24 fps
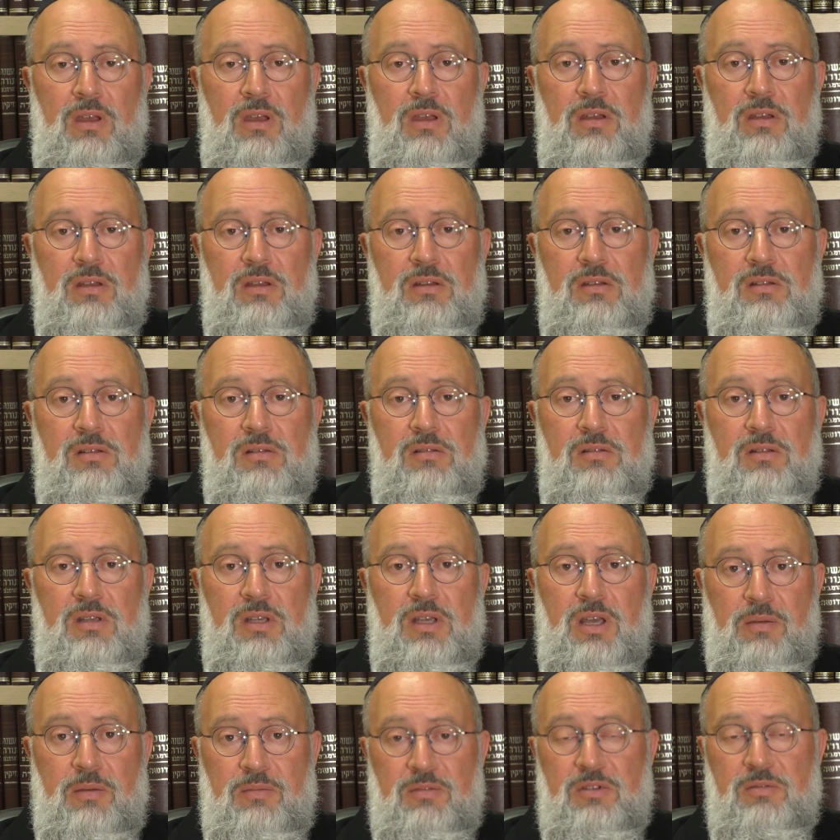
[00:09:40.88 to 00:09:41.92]
uh, he
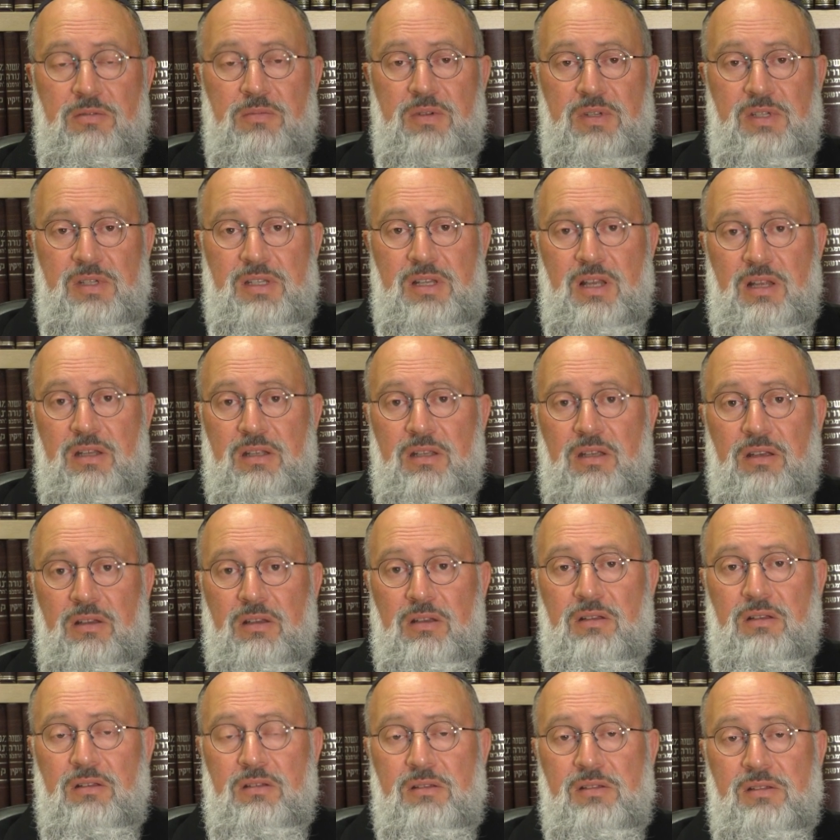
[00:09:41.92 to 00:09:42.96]
happened to be
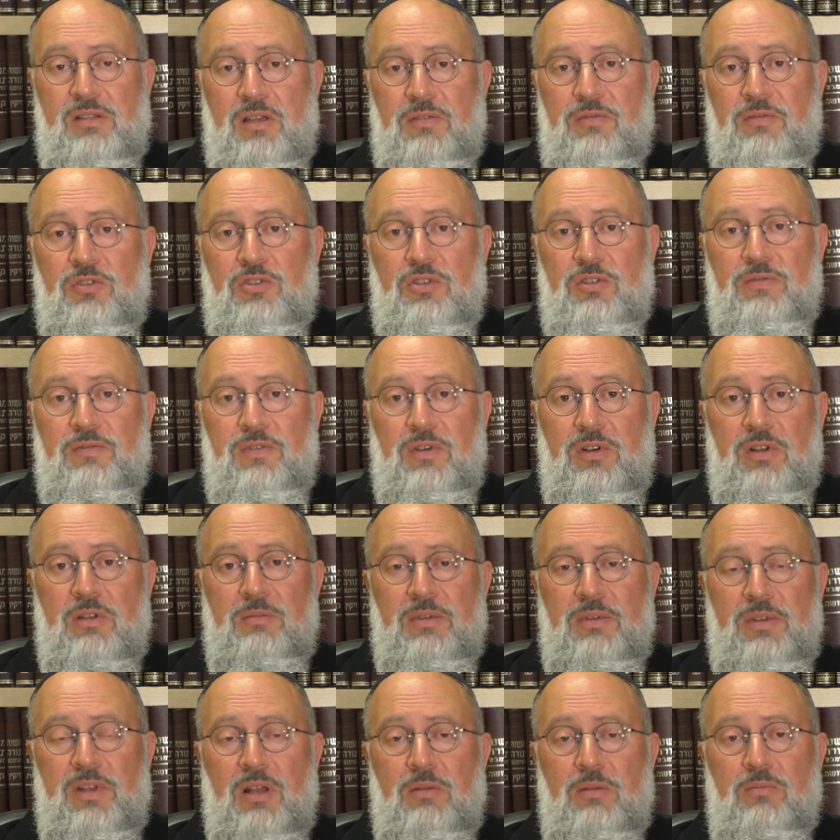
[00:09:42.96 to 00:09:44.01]
studying Sefer Devarim
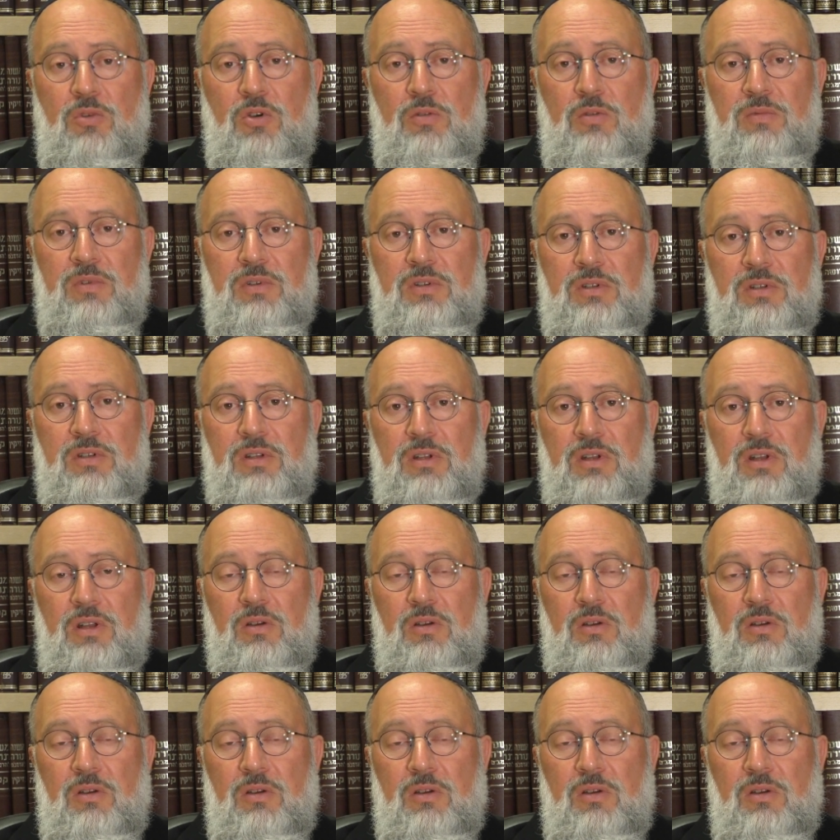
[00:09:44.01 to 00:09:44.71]
at that moment